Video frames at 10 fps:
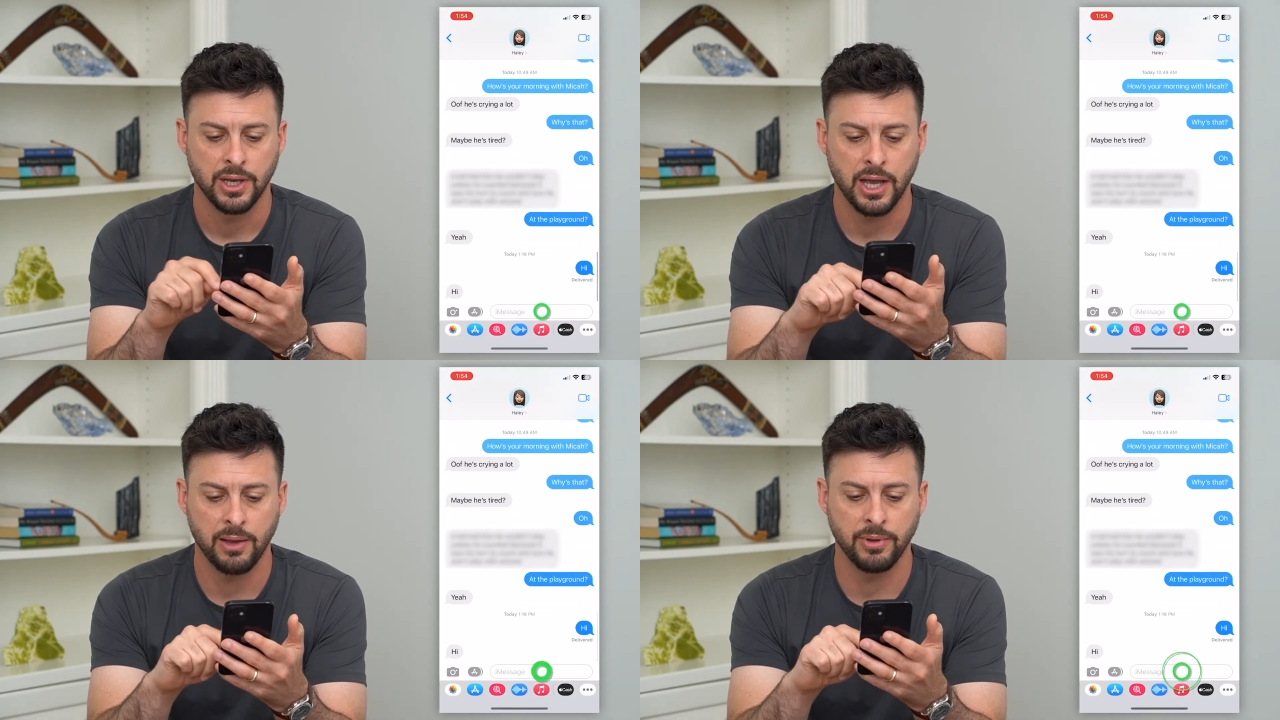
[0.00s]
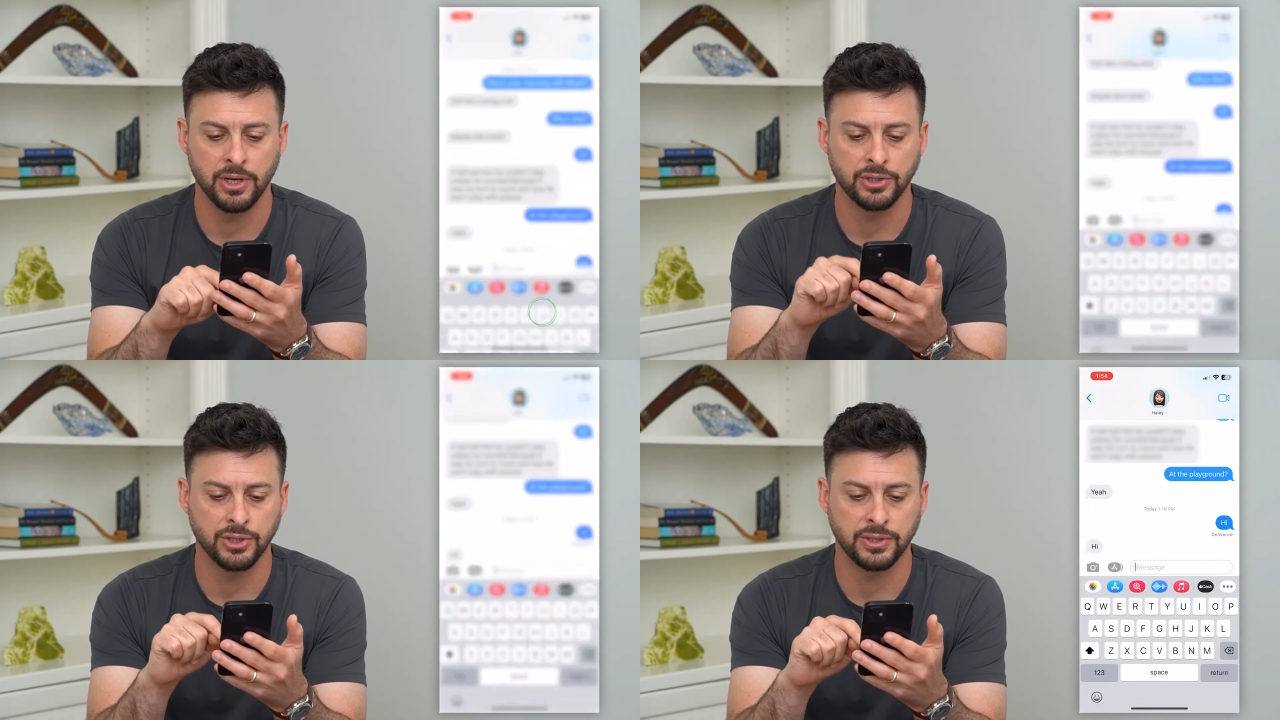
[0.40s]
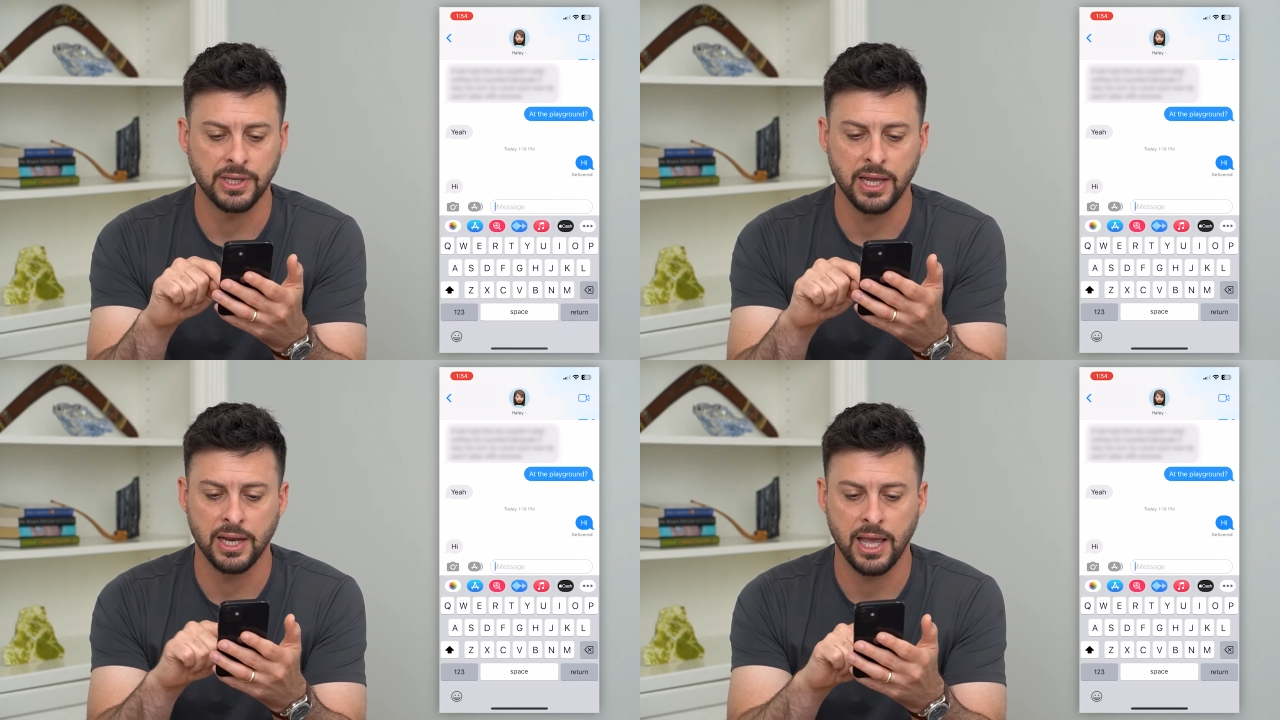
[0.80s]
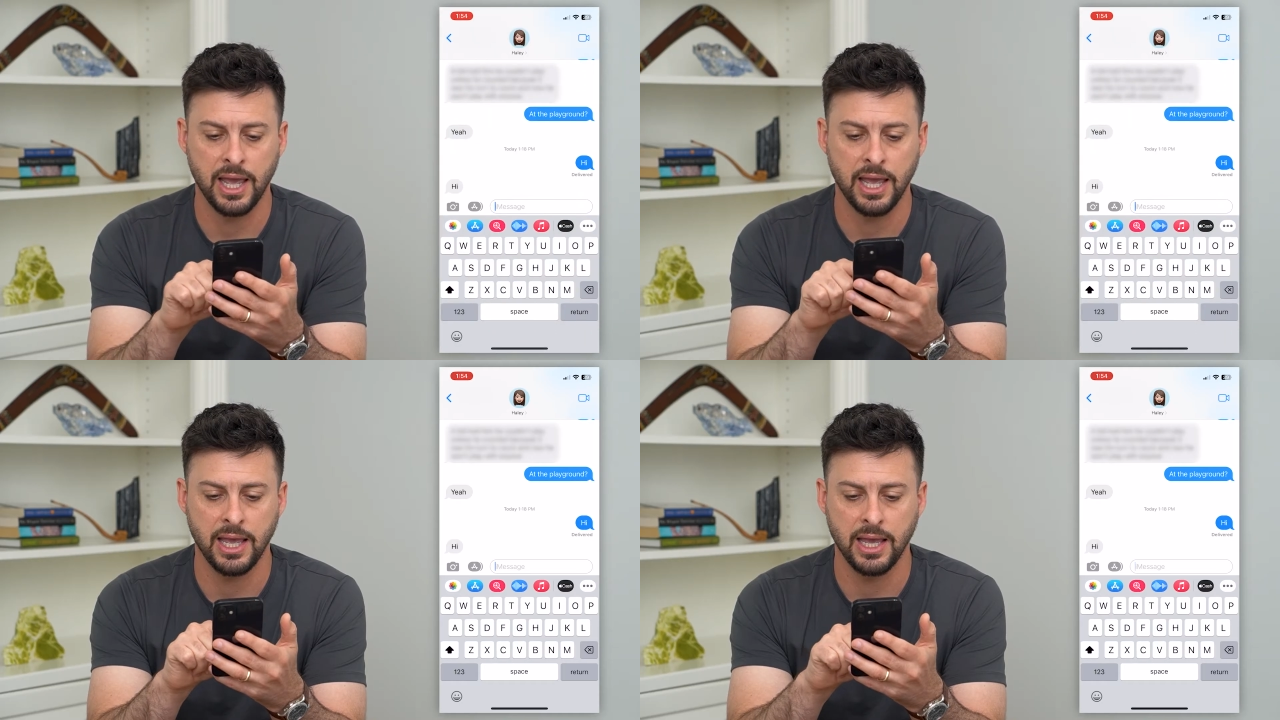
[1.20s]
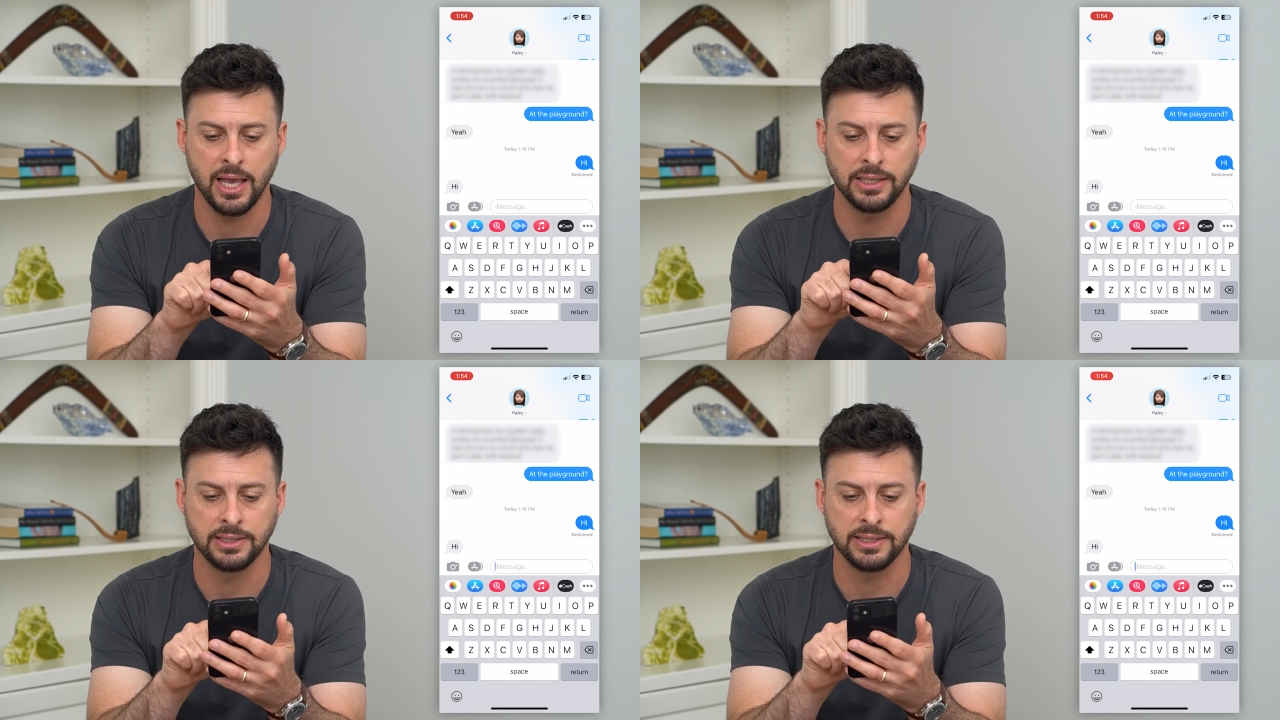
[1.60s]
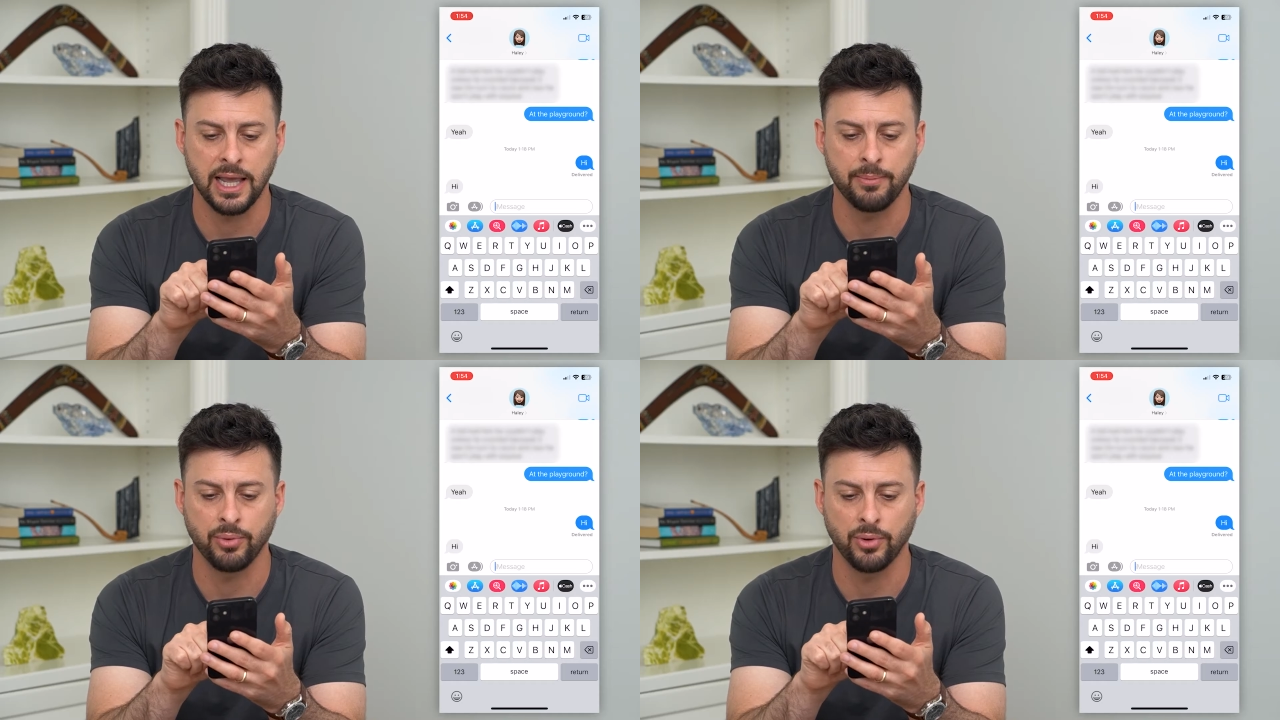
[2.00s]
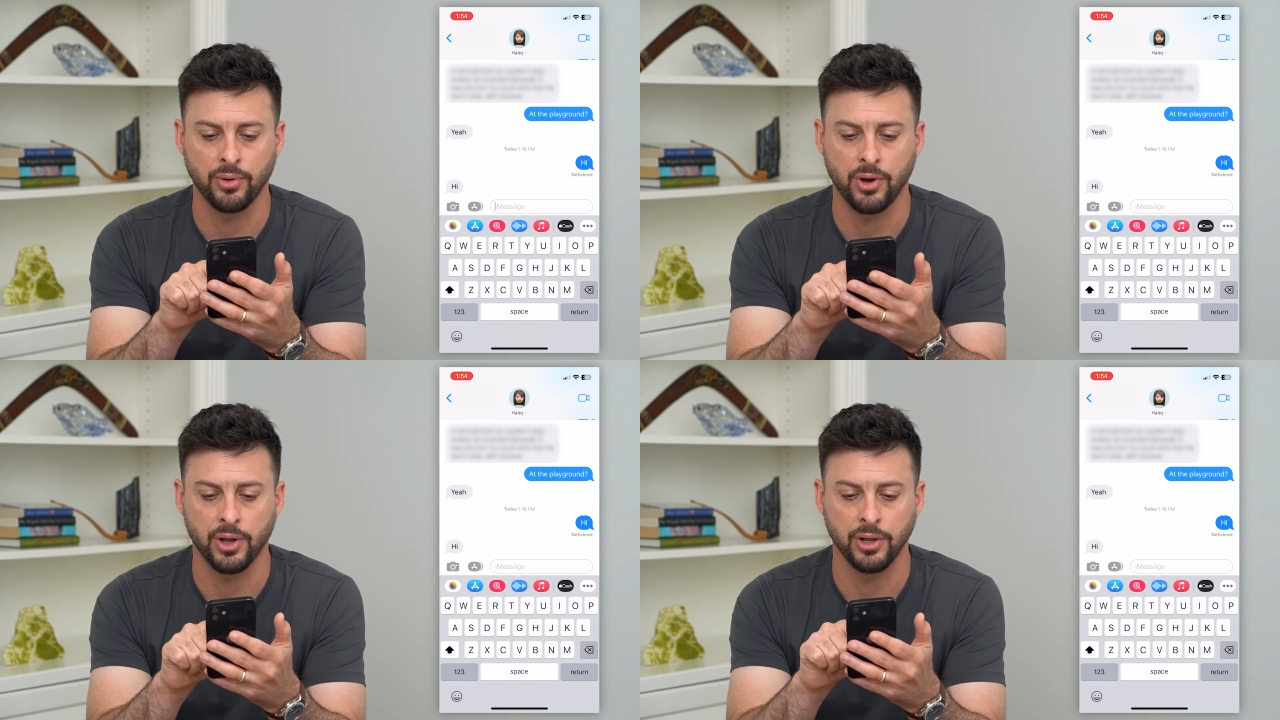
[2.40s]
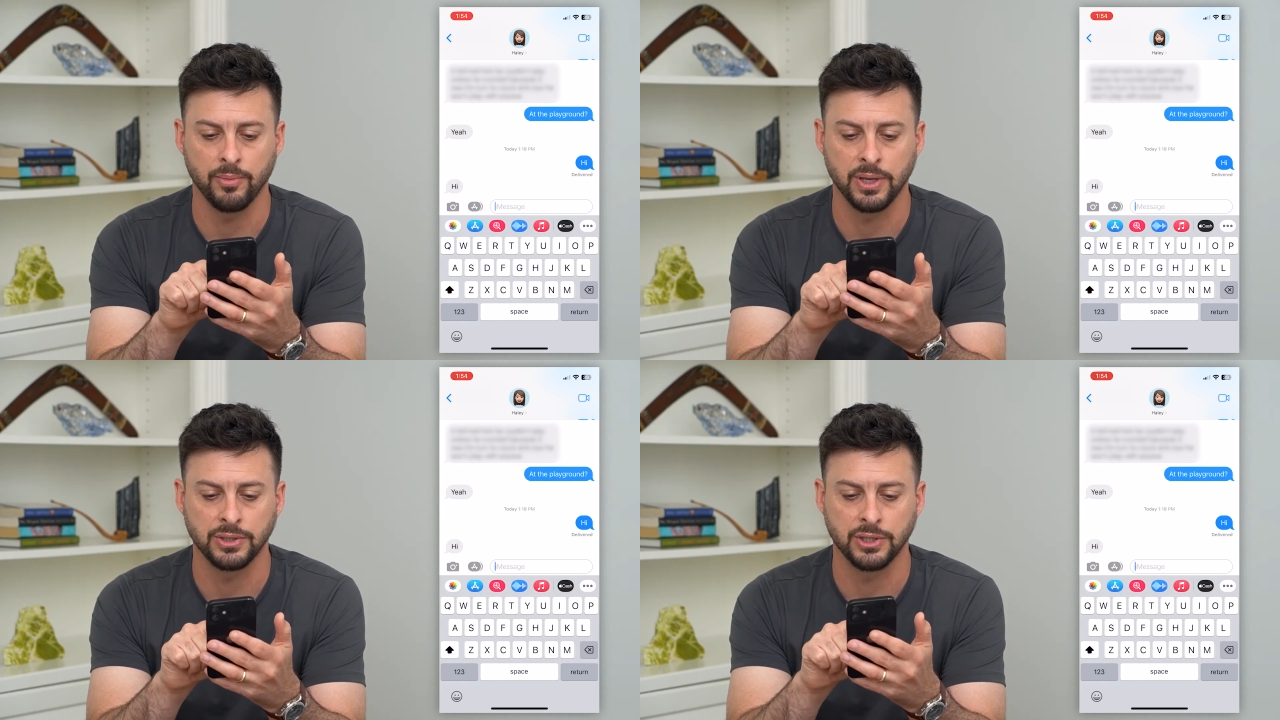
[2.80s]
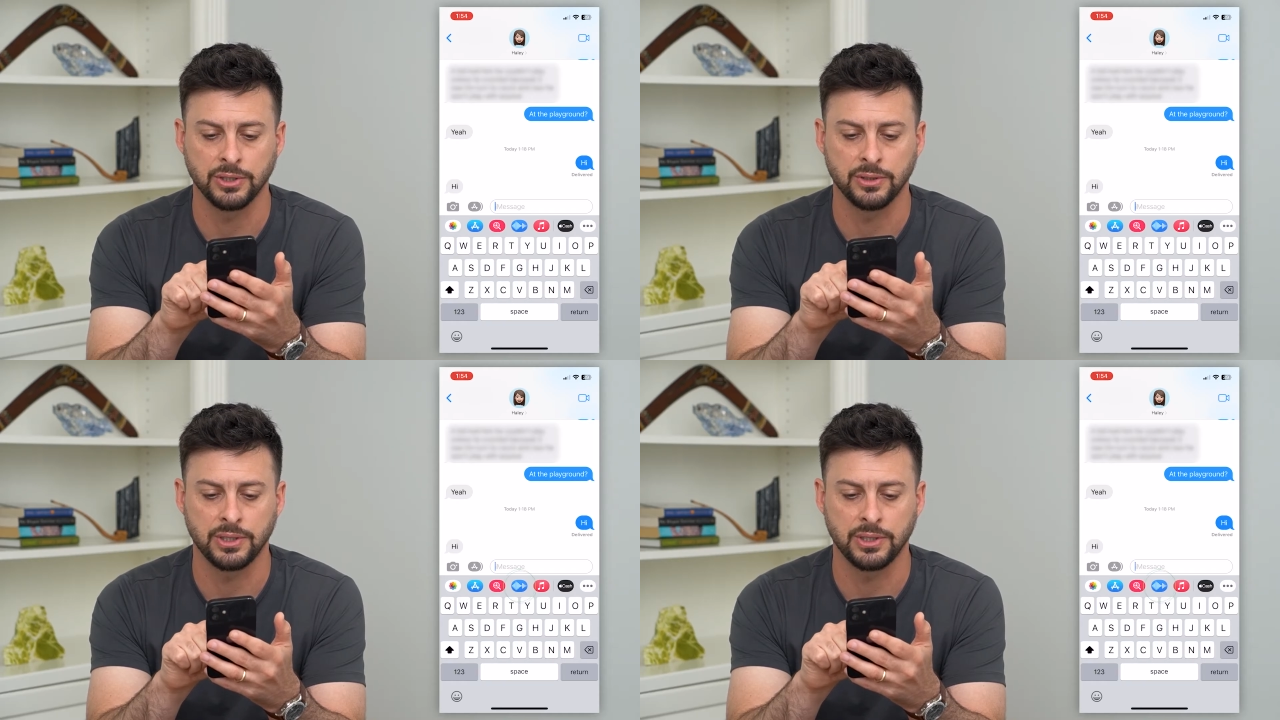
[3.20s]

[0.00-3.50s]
I'm gonna just send a example audio message,